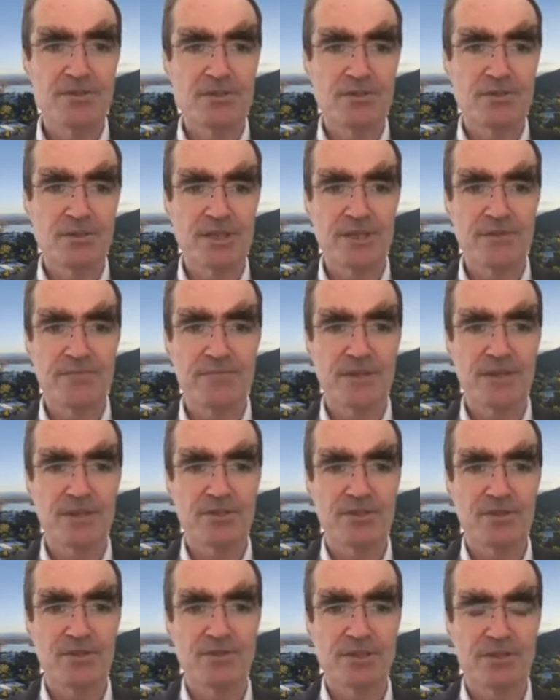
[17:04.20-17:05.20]
degree as
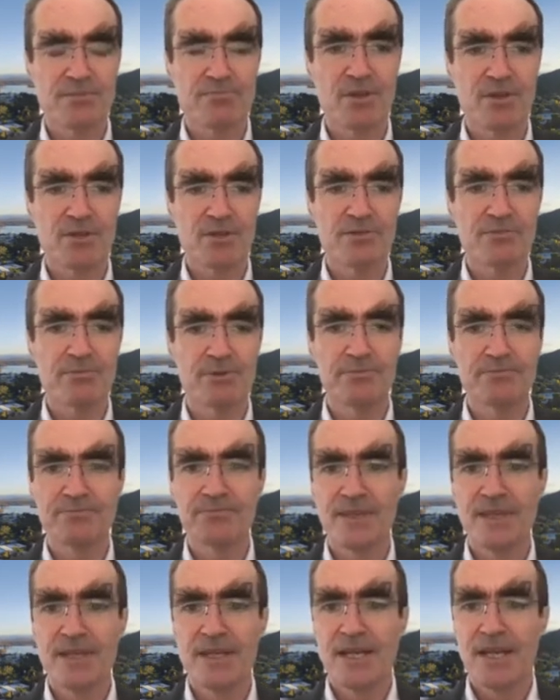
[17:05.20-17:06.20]
soon as possible.
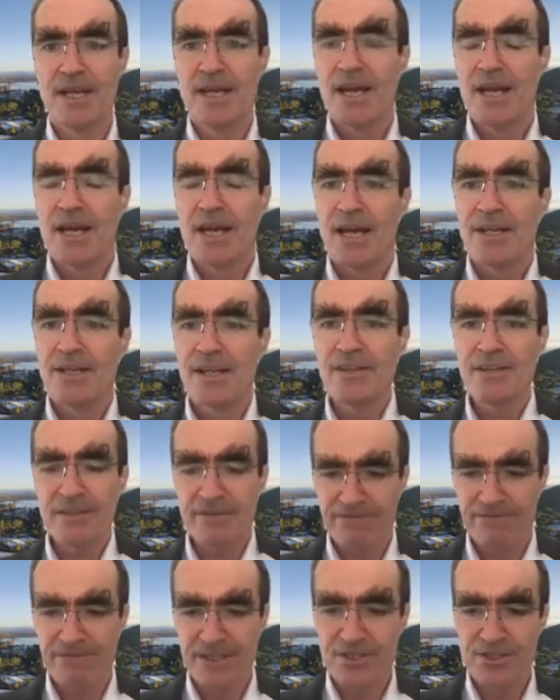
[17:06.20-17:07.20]
Another
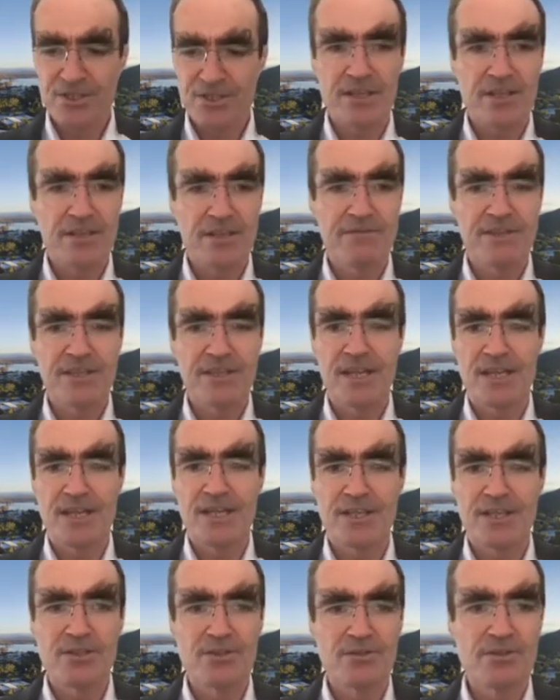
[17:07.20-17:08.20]
feature of the
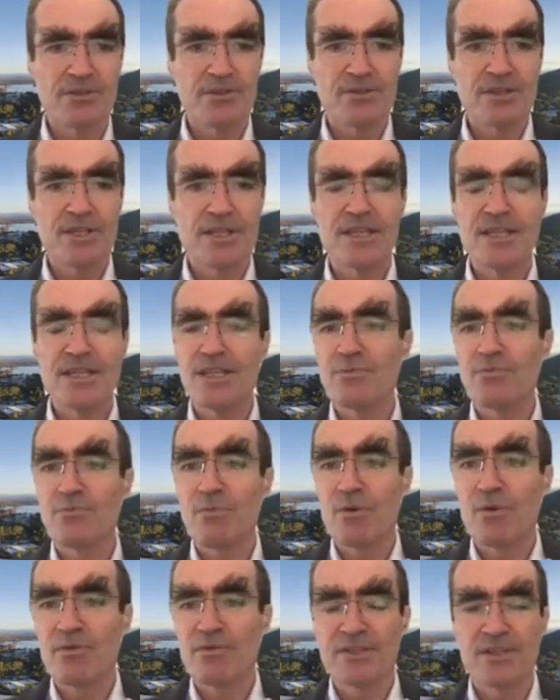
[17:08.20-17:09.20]
ANU degree is
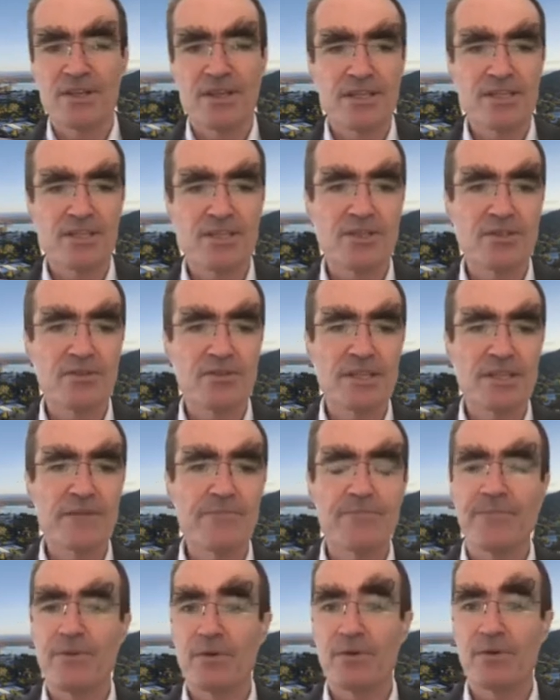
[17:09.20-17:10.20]
what the science
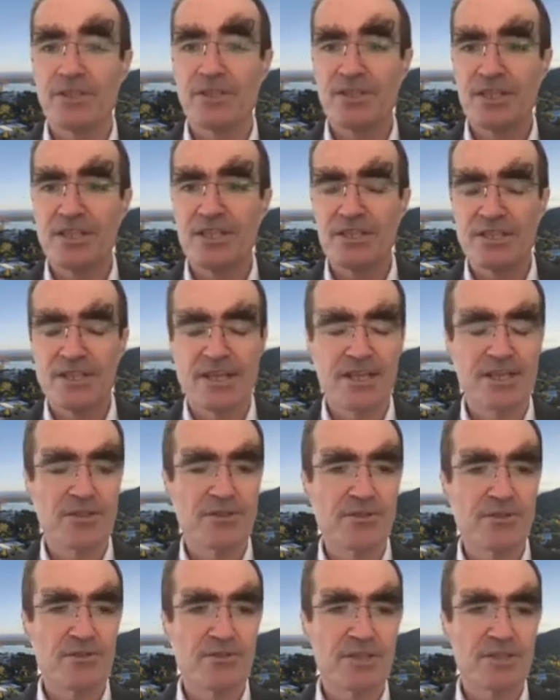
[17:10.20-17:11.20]
degree, or indeed ANU
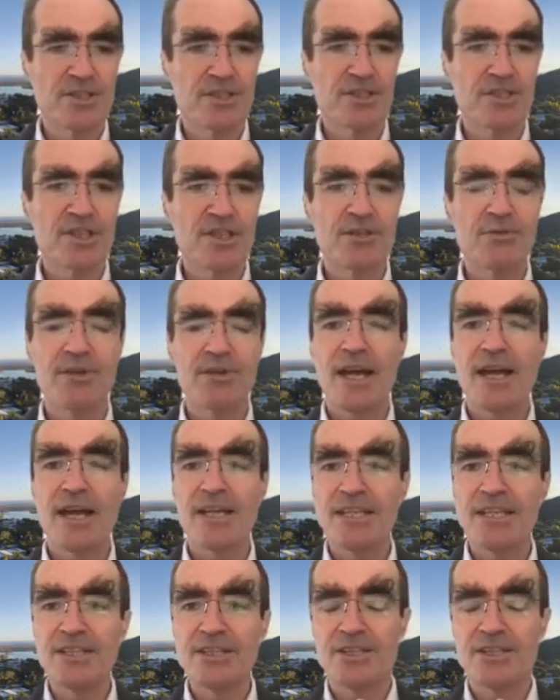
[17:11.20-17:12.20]
degrees in general, are
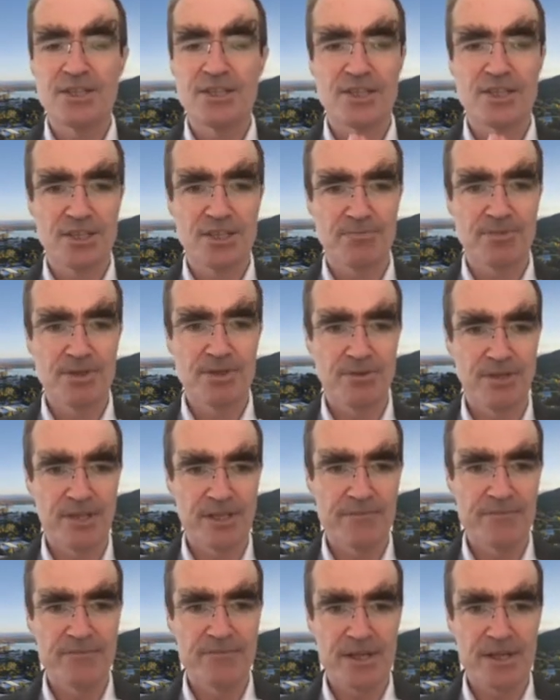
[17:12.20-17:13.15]
interdisciplinary